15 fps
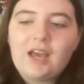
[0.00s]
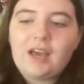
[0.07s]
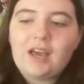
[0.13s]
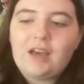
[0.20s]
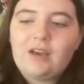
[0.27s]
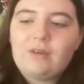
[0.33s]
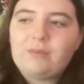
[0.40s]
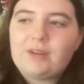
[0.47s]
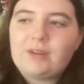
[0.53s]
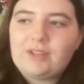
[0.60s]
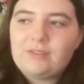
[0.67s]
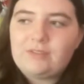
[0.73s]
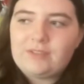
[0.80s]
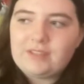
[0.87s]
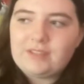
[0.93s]
where
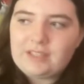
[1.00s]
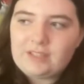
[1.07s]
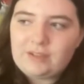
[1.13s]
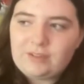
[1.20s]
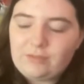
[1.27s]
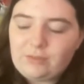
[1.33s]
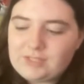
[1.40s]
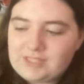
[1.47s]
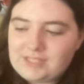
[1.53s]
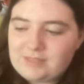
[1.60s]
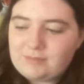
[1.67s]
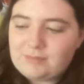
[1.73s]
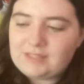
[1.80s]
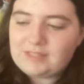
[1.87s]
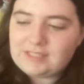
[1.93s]
you feel like your voice
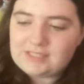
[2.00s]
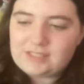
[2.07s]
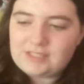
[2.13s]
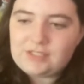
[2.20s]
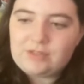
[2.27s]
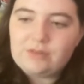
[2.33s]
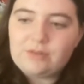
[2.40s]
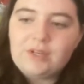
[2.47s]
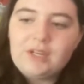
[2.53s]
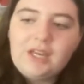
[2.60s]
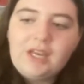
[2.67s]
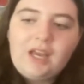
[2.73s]
hasn't been listened to,